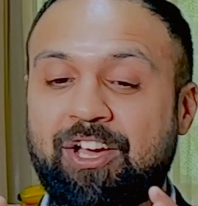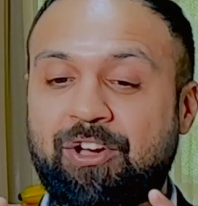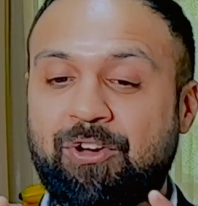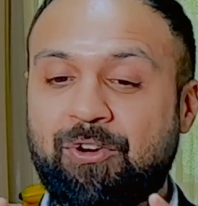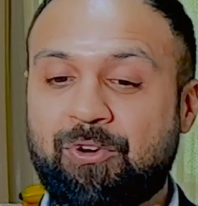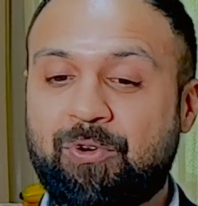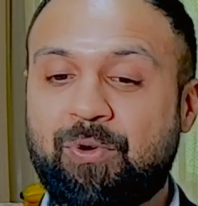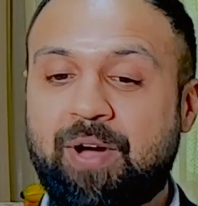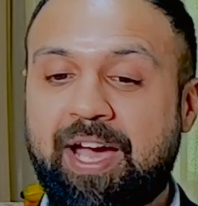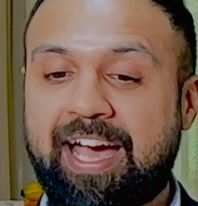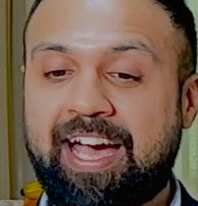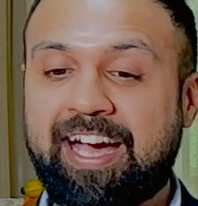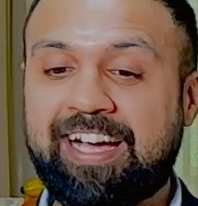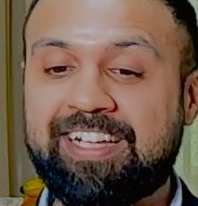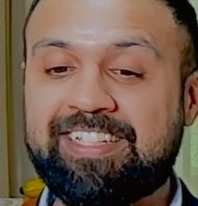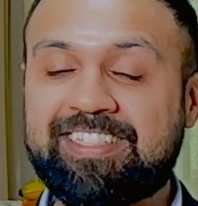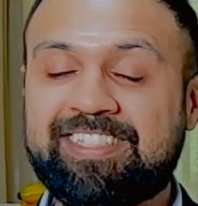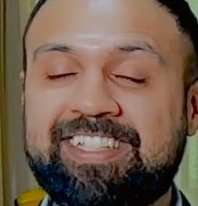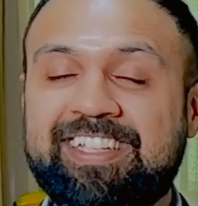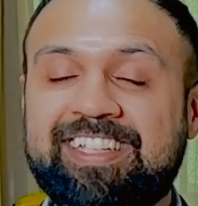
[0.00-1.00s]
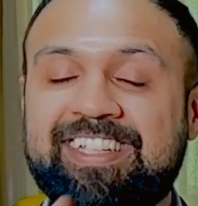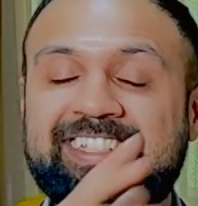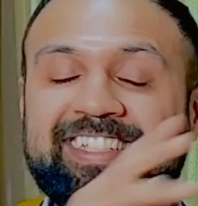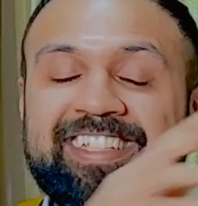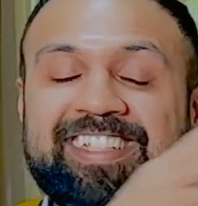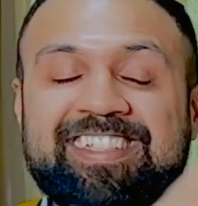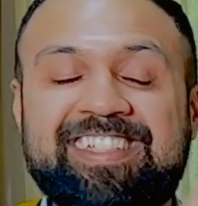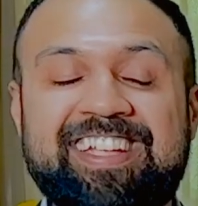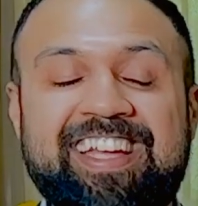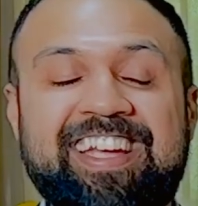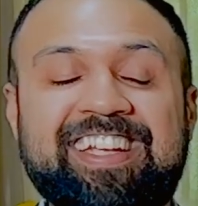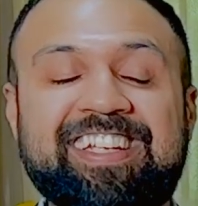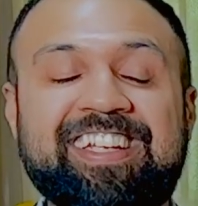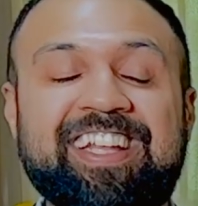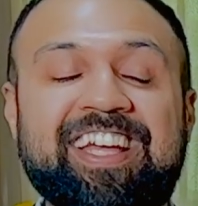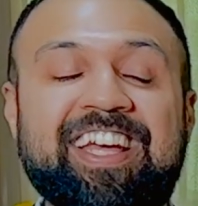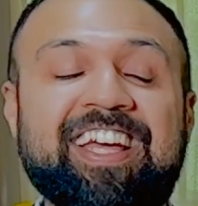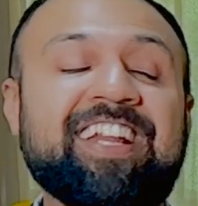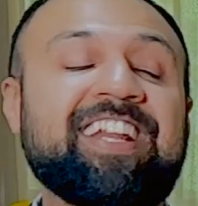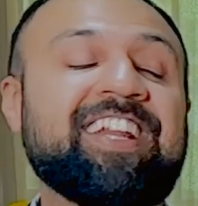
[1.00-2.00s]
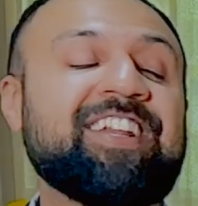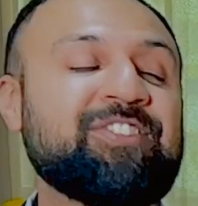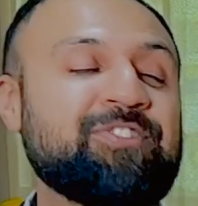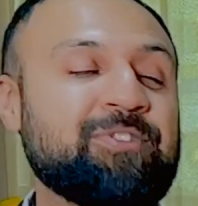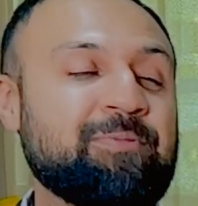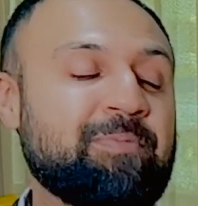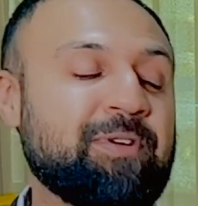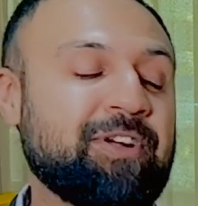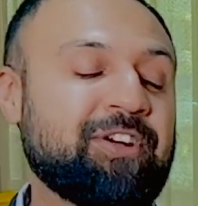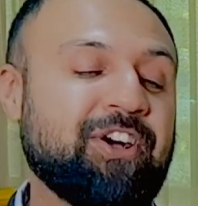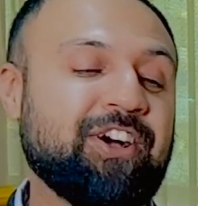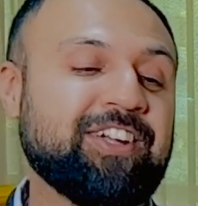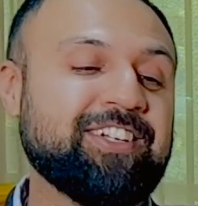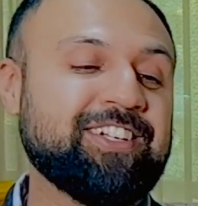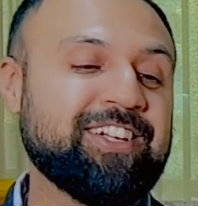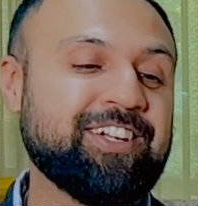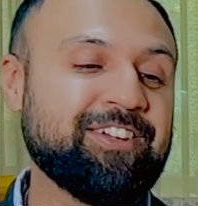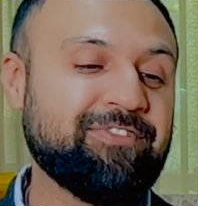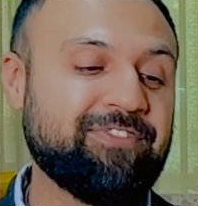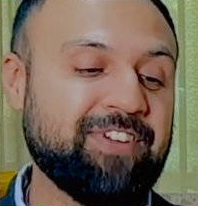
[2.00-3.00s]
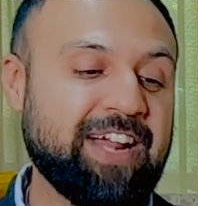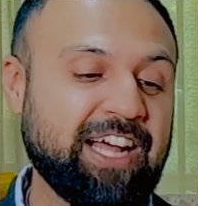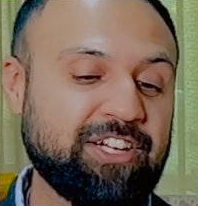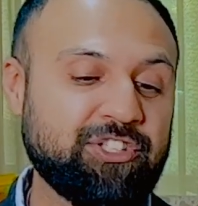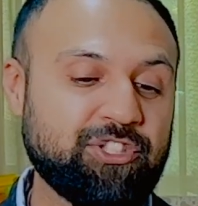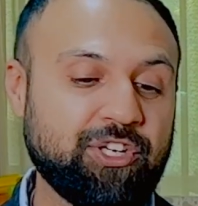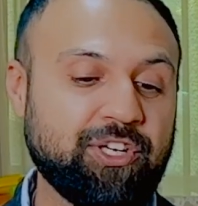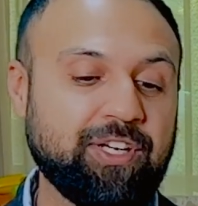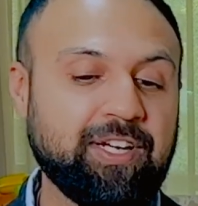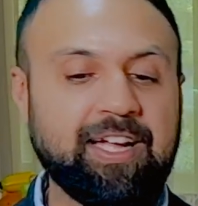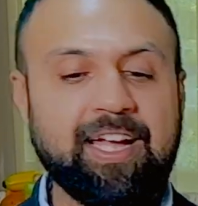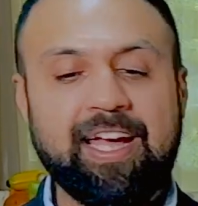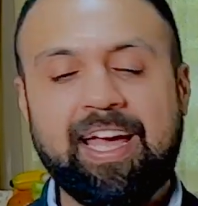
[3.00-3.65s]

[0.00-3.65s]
who has sustained a supracondylar fracture.